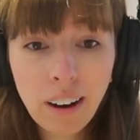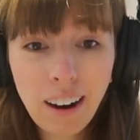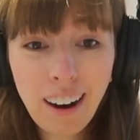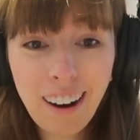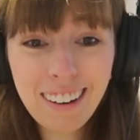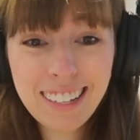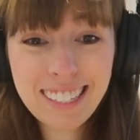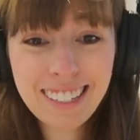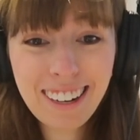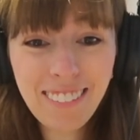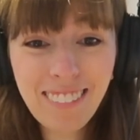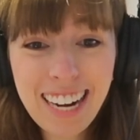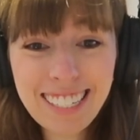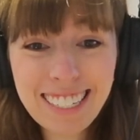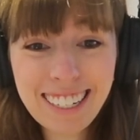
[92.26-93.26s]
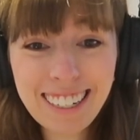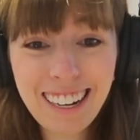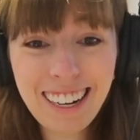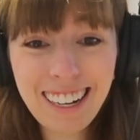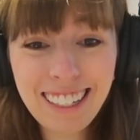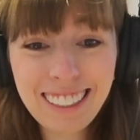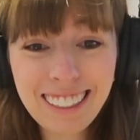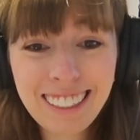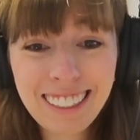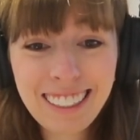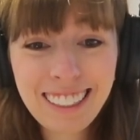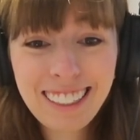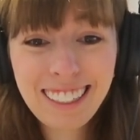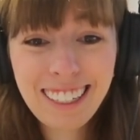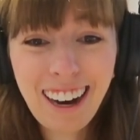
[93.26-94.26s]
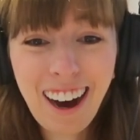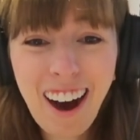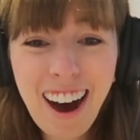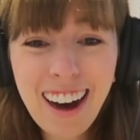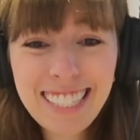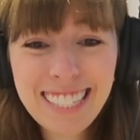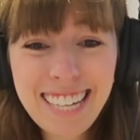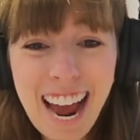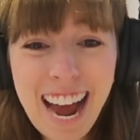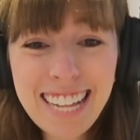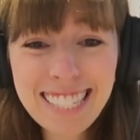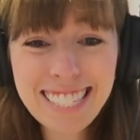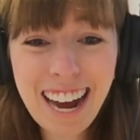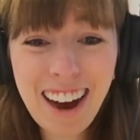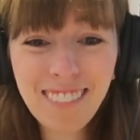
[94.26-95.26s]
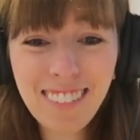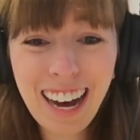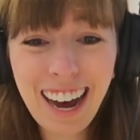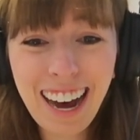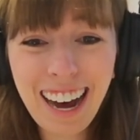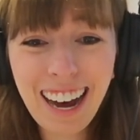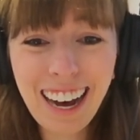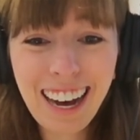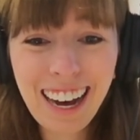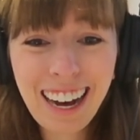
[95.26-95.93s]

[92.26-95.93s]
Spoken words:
Oh, it's so magical. Oh, dance number.